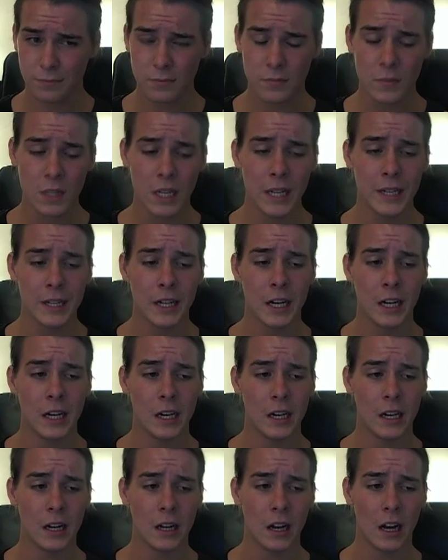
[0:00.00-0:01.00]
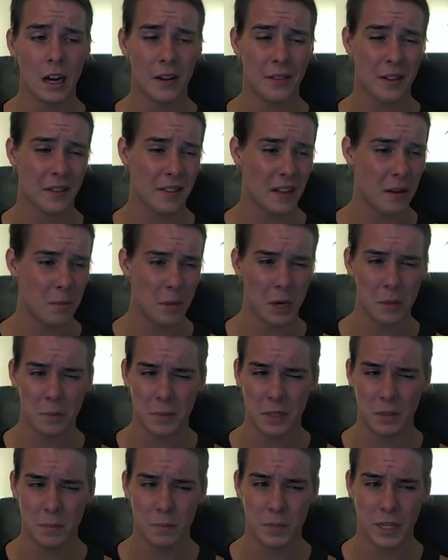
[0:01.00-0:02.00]
And I think that might
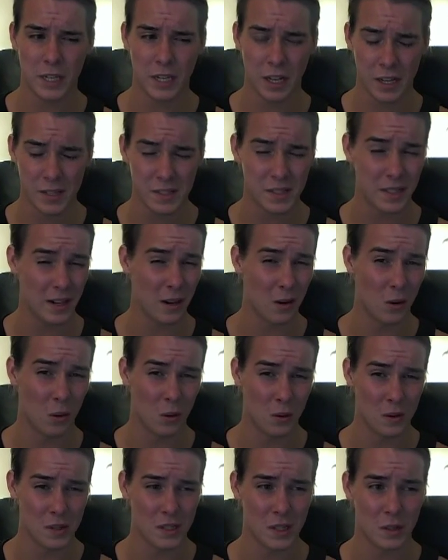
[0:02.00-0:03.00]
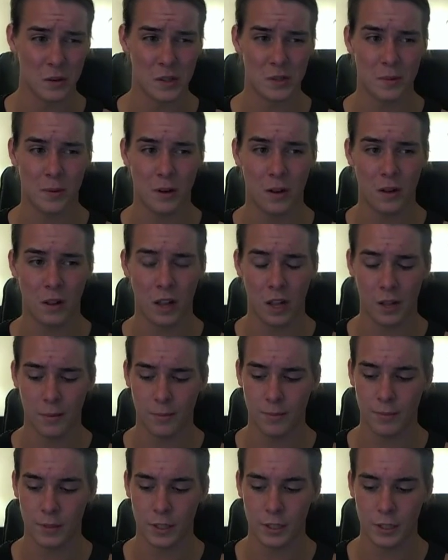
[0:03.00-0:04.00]
be because the air hole is so small,
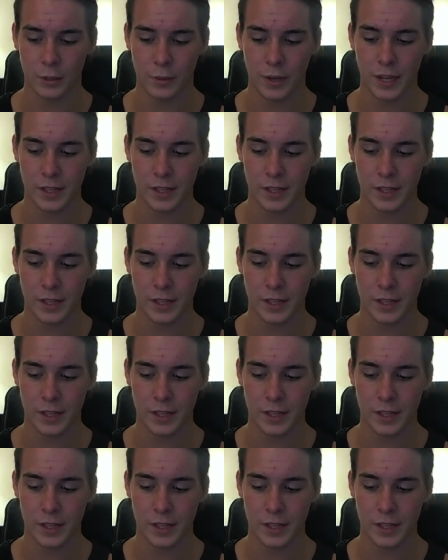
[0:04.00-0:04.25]
you get